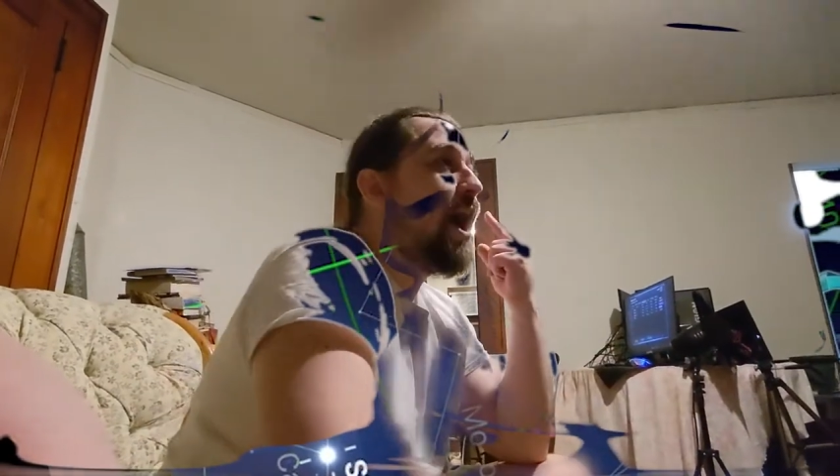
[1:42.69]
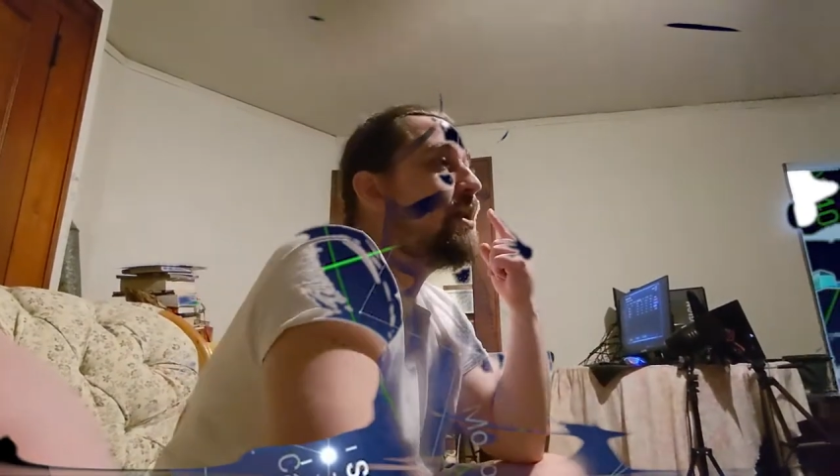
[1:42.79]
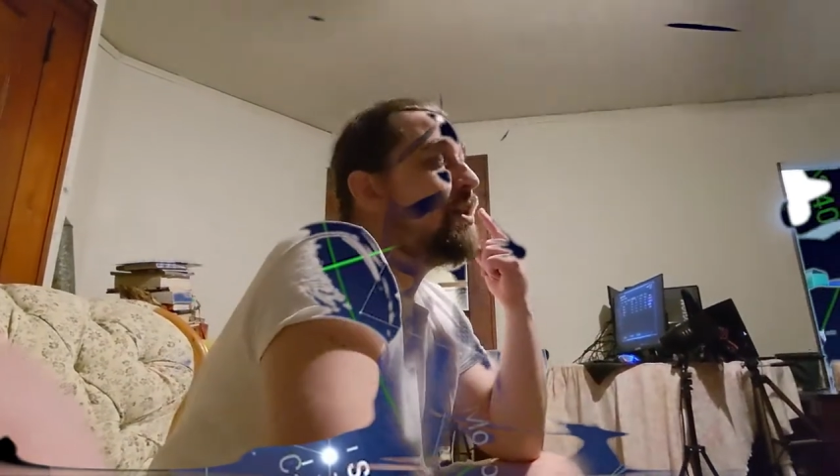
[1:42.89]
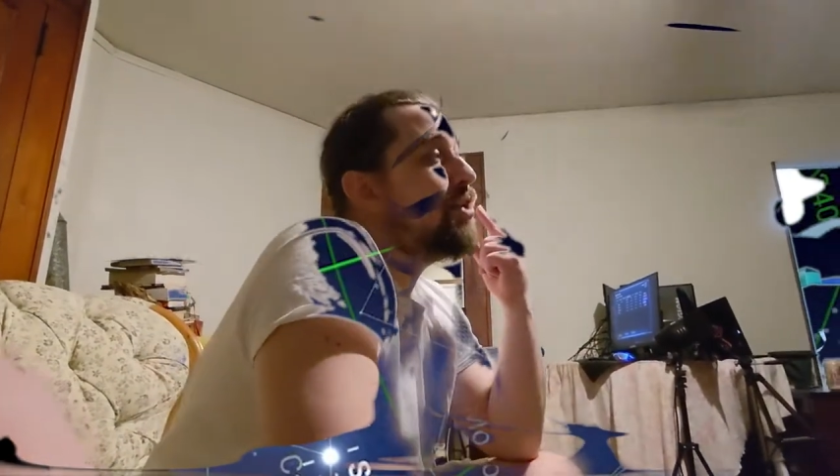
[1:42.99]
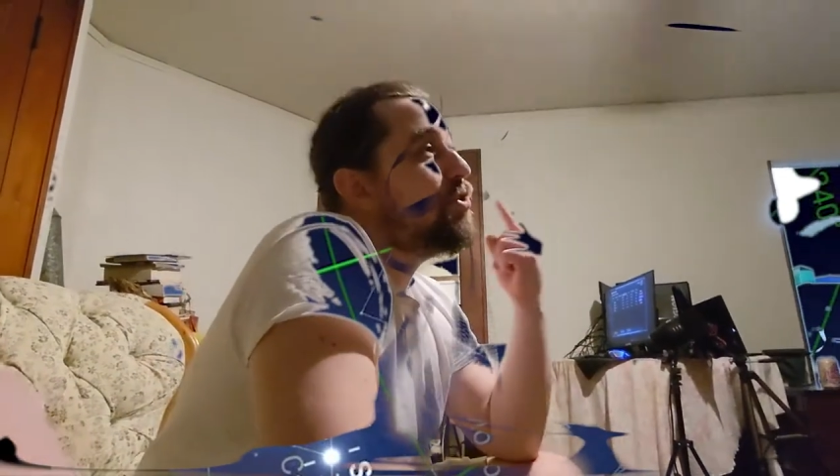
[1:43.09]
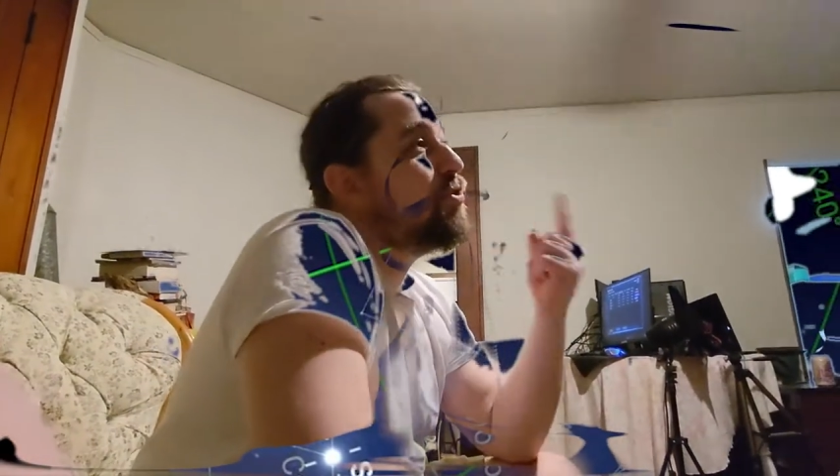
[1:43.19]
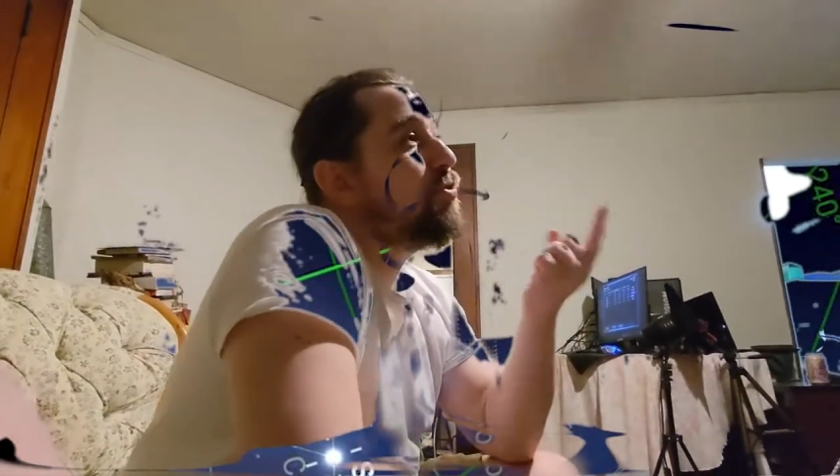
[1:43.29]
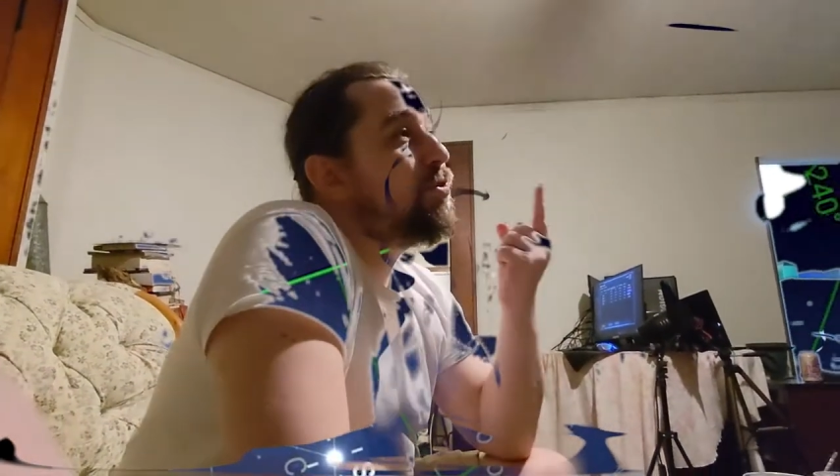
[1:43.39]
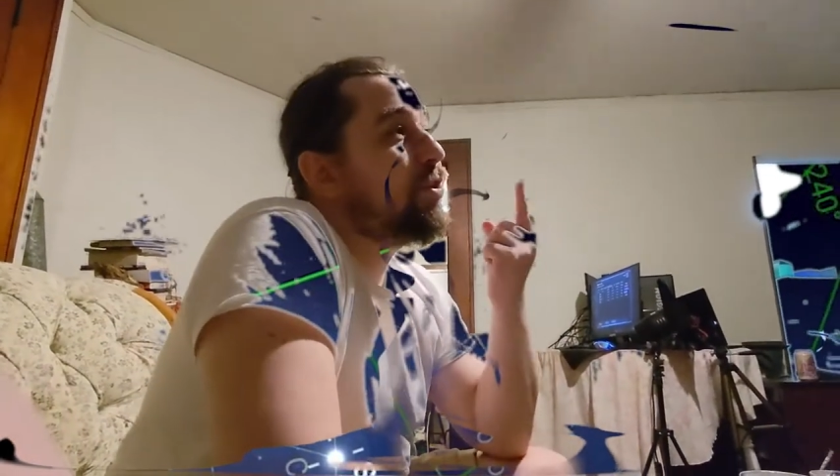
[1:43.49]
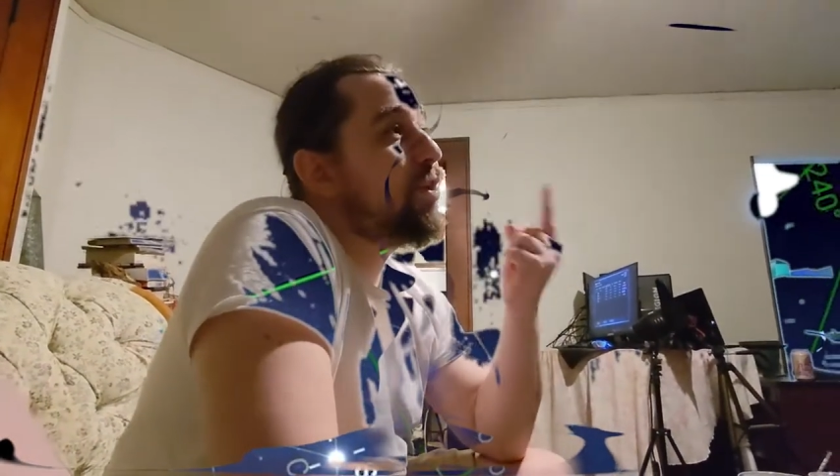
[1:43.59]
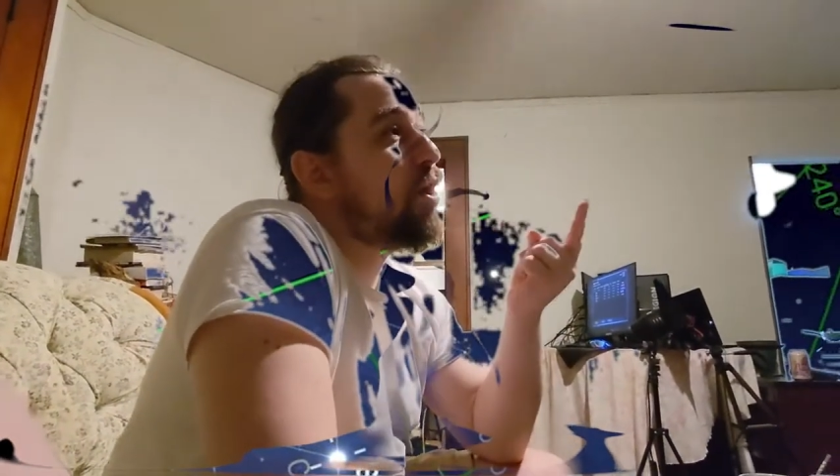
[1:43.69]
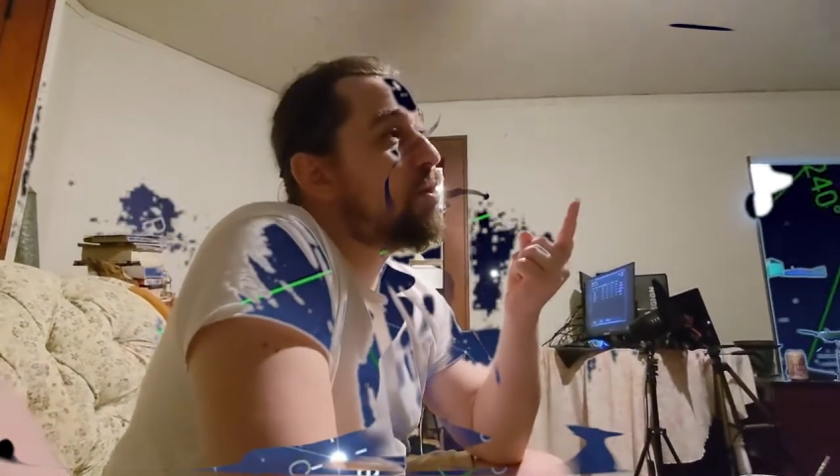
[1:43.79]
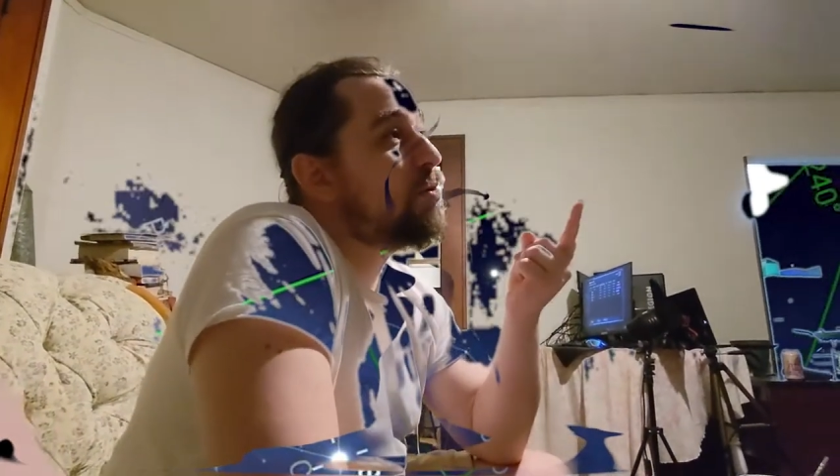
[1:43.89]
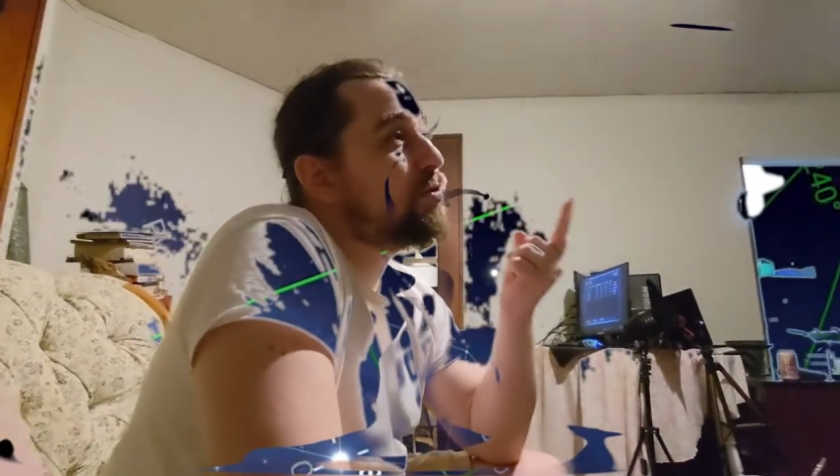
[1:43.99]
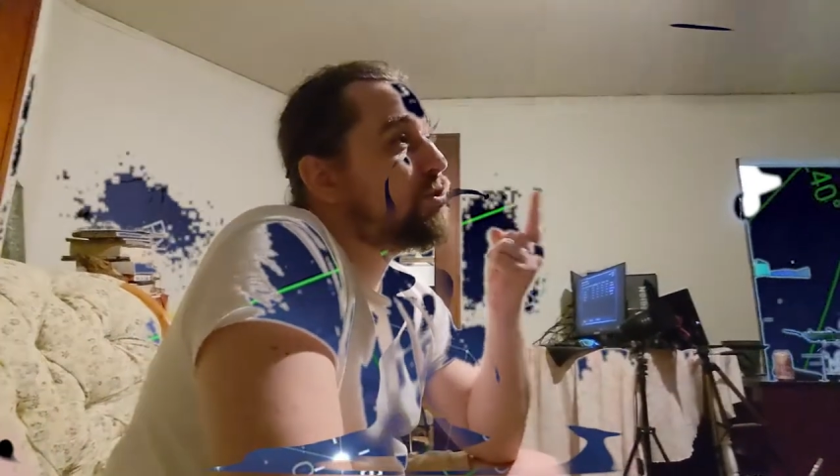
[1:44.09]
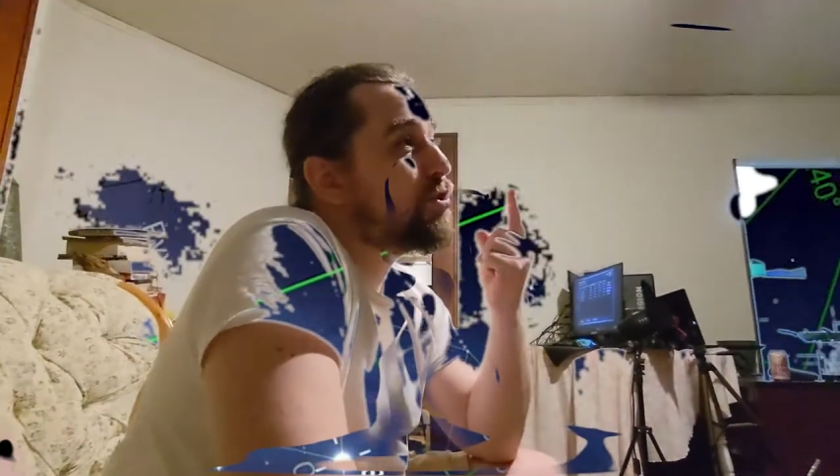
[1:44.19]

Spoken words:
I need you to go to